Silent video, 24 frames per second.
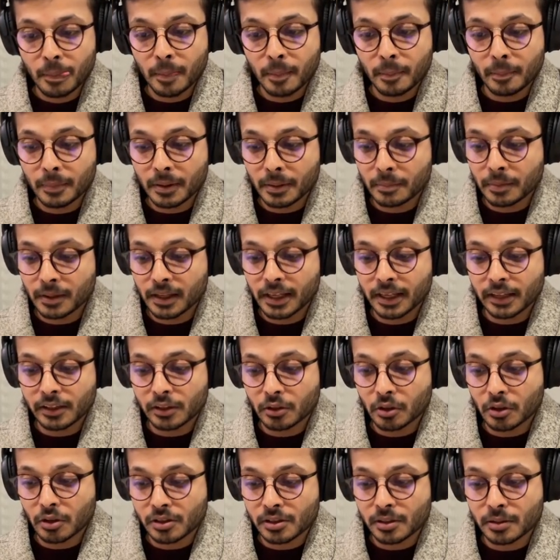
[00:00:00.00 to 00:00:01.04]
be playing
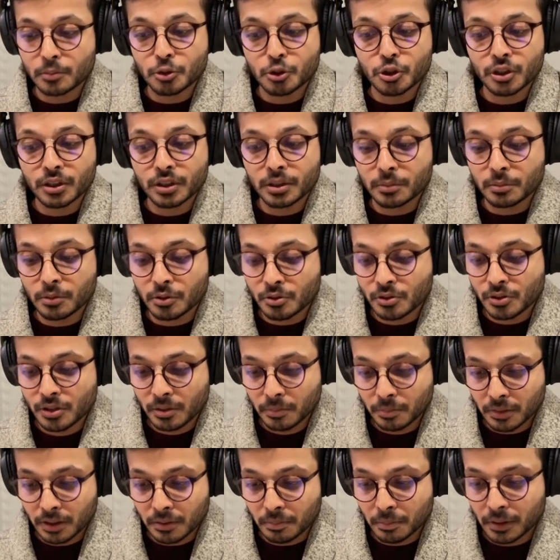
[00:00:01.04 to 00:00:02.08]
not some shitty music,
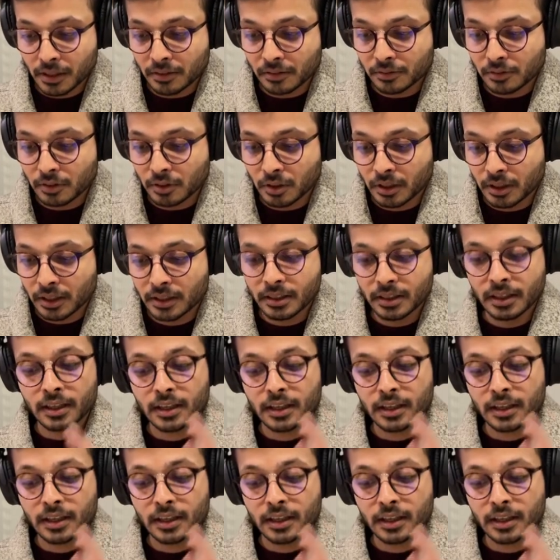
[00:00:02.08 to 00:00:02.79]
but Pink Floyd.